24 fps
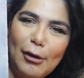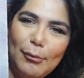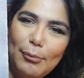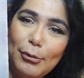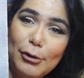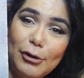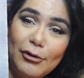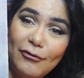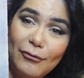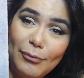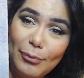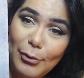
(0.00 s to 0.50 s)

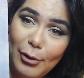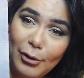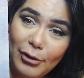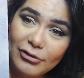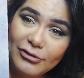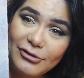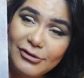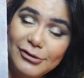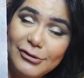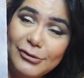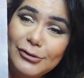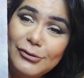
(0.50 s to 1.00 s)
couple of
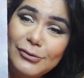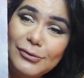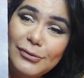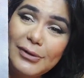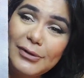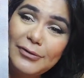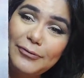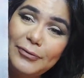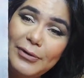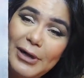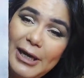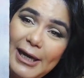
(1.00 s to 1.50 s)
months
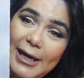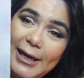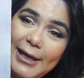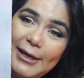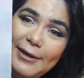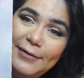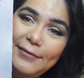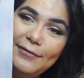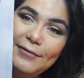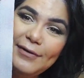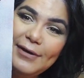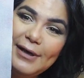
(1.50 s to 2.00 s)
to
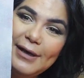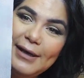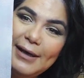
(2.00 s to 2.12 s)
arrive.